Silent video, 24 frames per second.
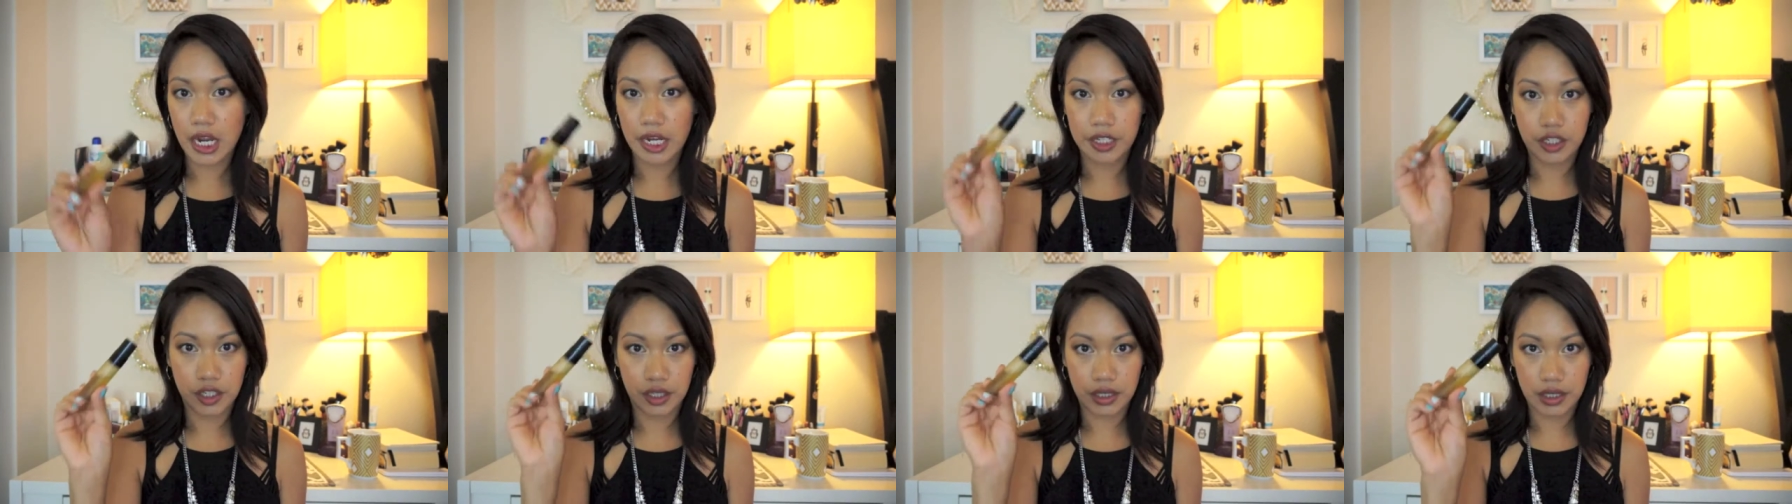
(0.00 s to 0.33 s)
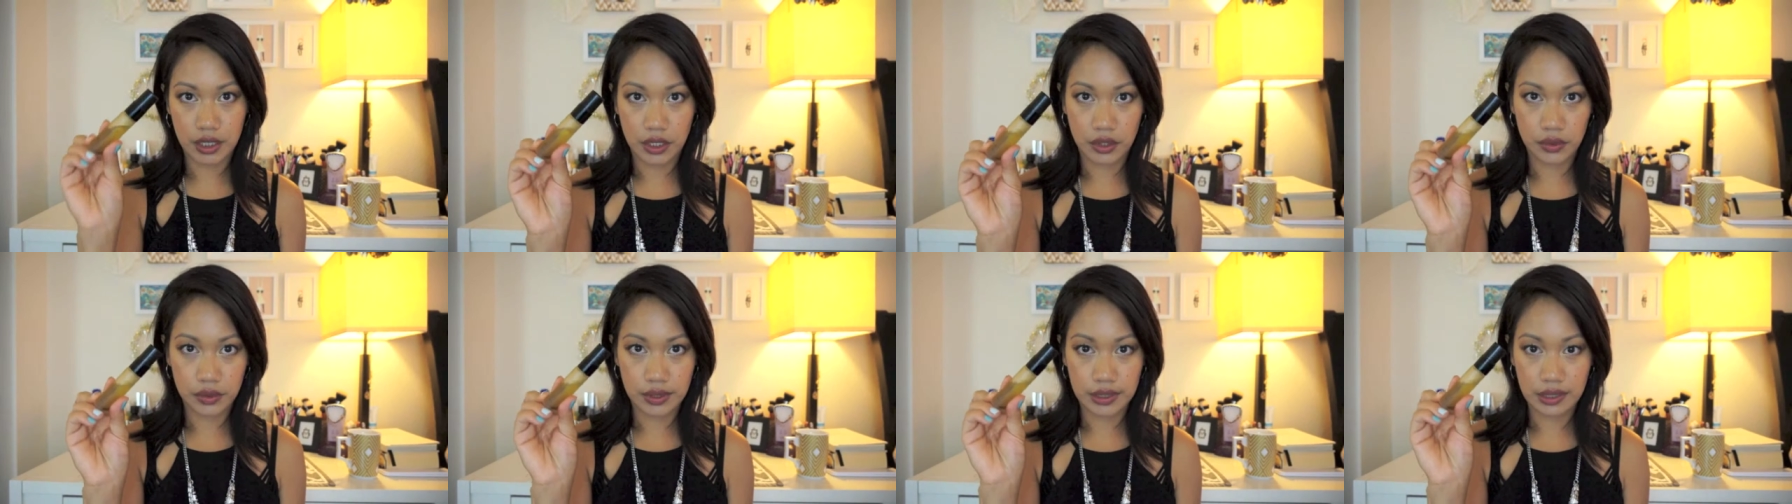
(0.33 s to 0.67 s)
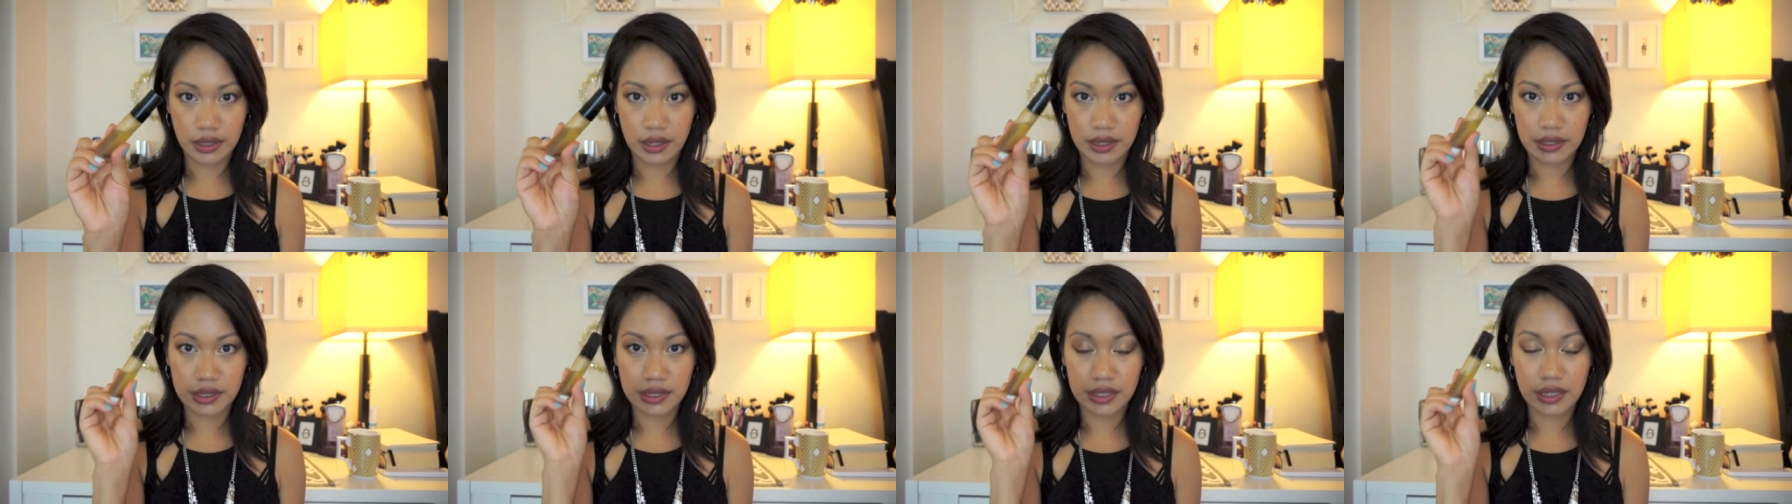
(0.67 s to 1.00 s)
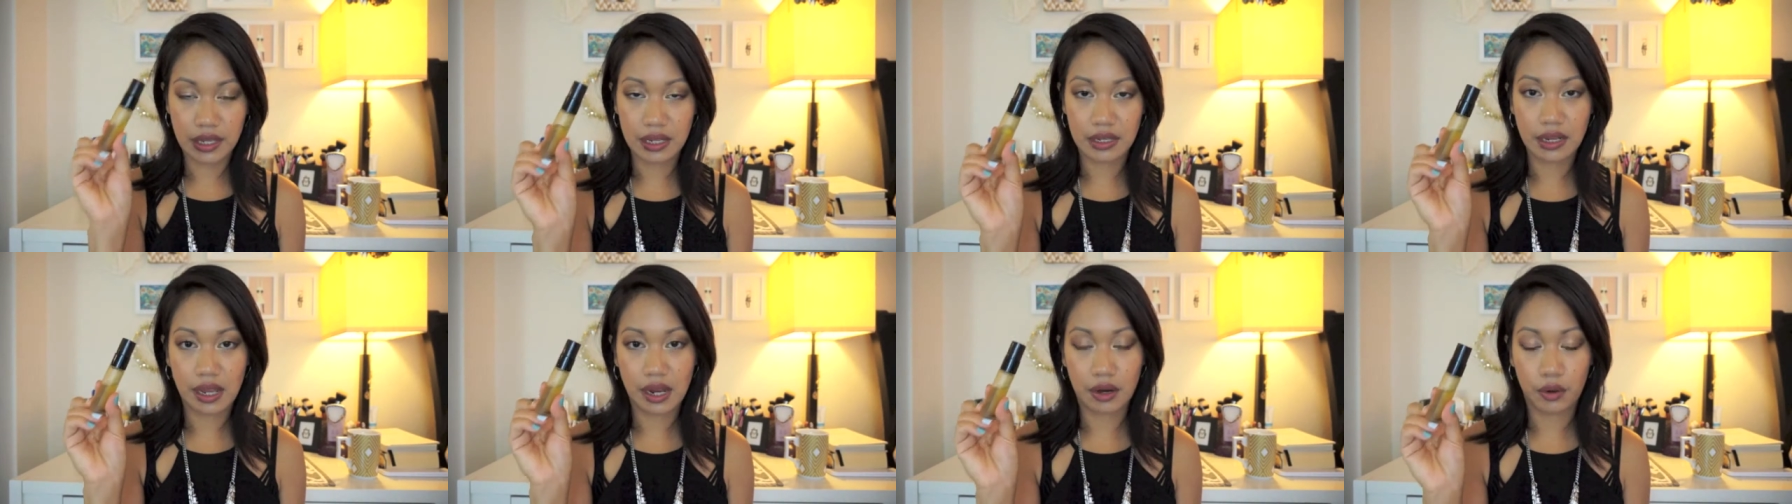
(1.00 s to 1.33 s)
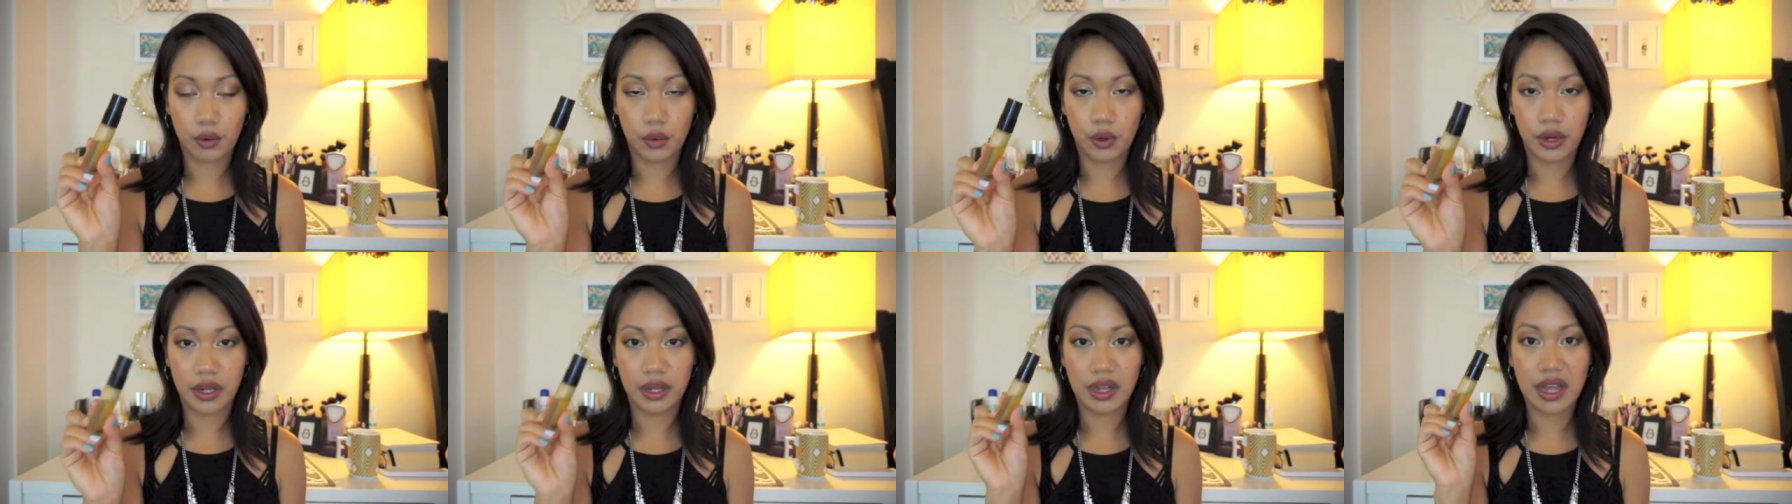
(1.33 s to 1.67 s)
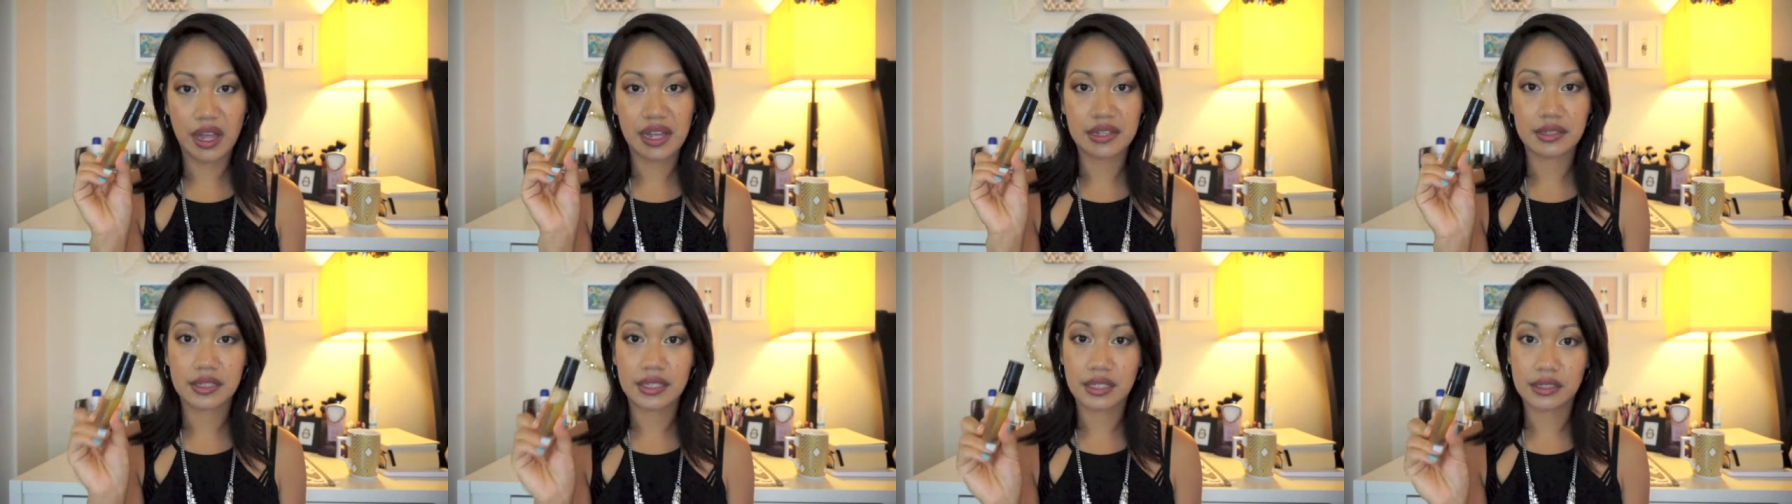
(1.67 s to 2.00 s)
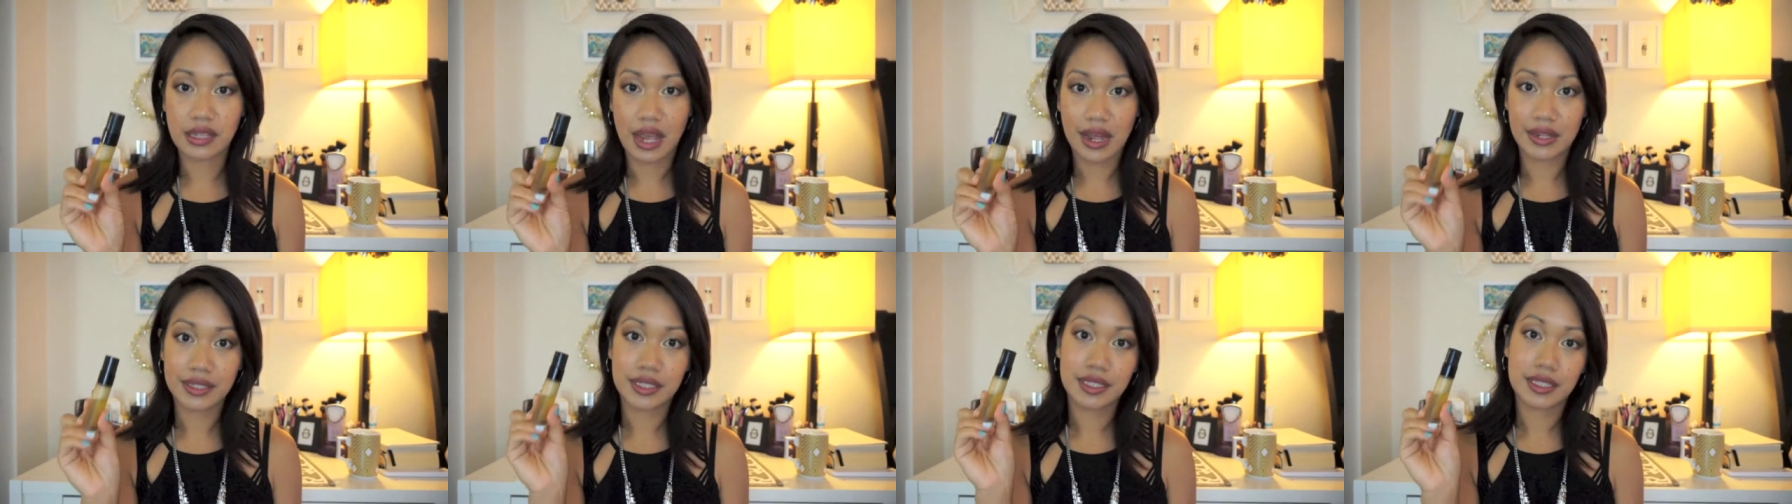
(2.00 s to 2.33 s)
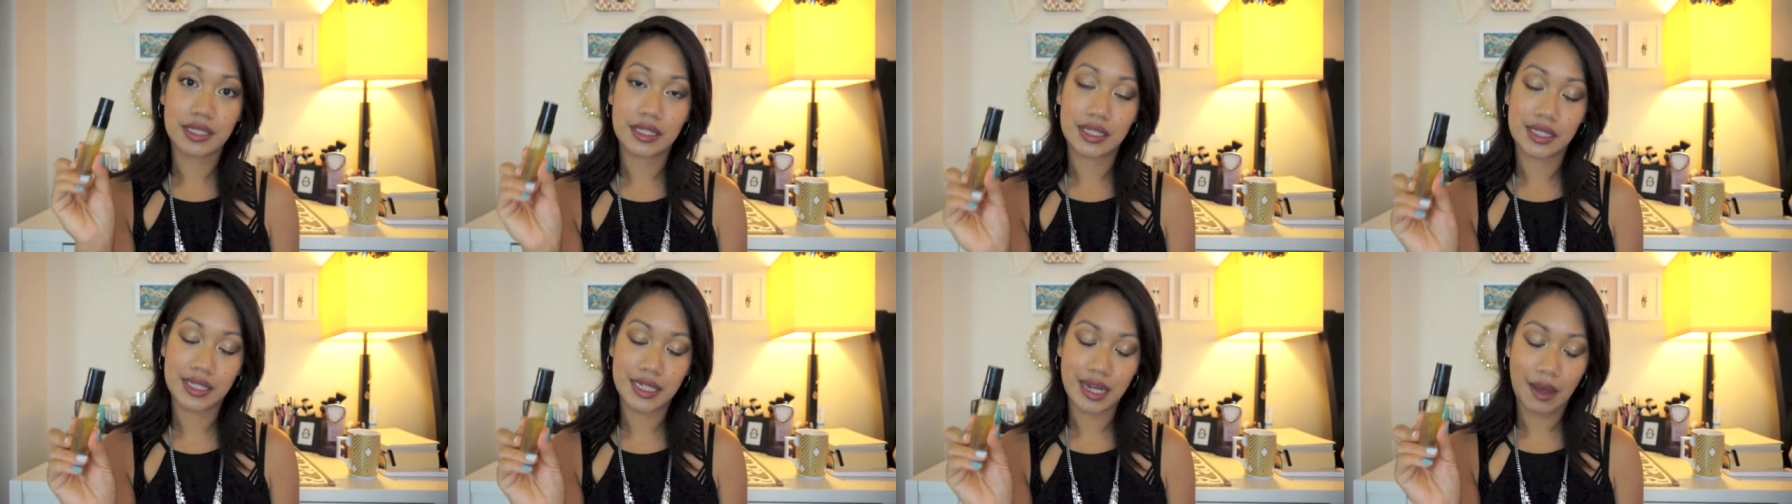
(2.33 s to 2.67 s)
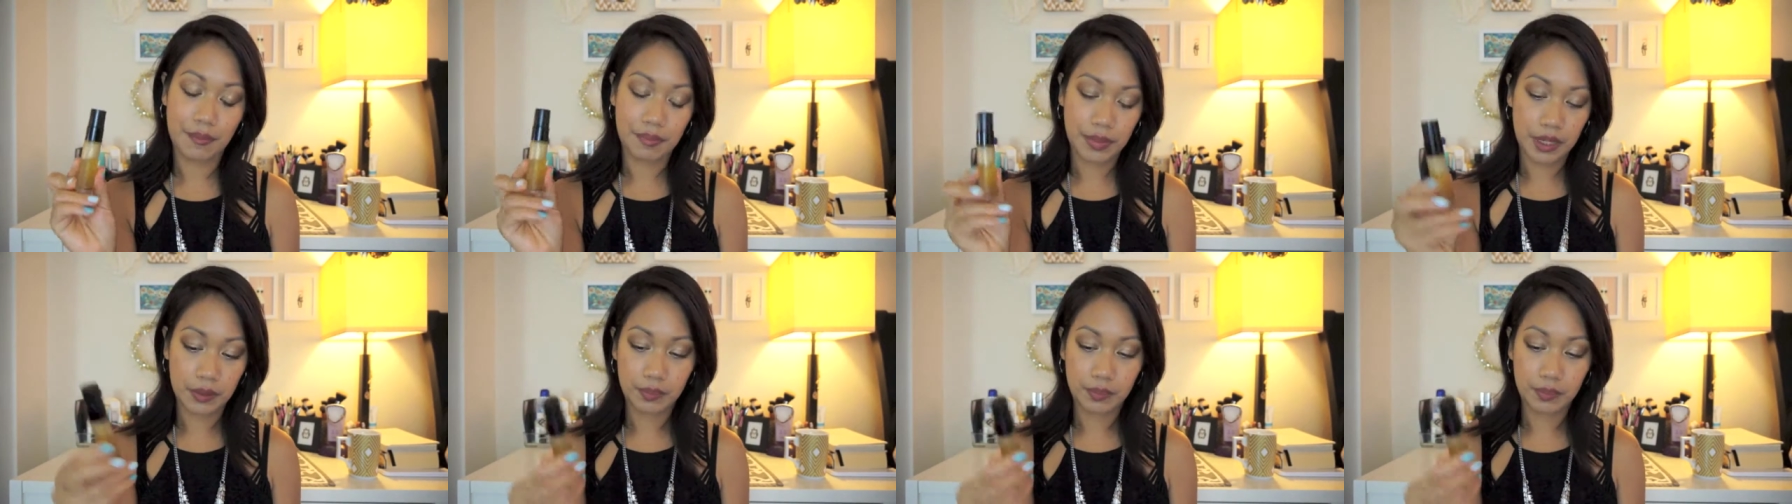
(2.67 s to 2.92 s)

I just use this skincare oil as the last step.